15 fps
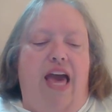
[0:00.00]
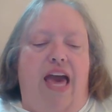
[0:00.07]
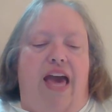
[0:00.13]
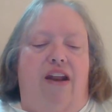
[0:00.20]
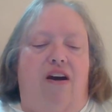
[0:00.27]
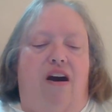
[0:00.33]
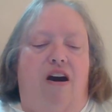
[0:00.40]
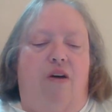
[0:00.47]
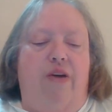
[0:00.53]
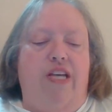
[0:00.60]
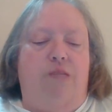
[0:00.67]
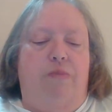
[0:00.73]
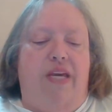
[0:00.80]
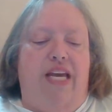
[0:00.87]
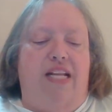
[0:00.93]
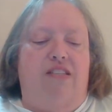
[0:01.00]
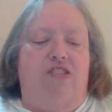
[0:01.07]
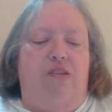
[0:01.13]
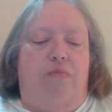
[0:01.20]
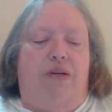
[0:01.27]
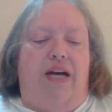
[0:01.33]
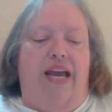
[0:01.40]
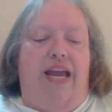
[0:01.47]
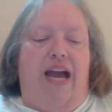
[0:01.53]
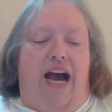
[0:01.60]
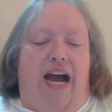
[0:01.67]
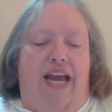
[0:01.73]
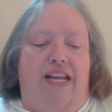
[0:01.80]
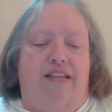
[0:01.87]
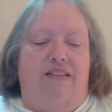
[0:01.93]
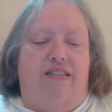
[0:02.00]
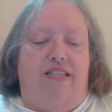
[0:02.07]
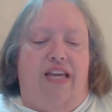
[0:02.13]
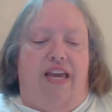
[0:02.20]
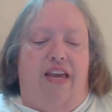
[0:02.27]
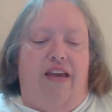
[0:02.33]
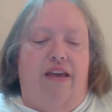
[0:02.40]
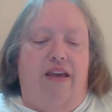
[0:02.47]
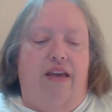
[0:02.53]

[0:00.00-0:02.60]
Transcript: and always begins to play hide and seek.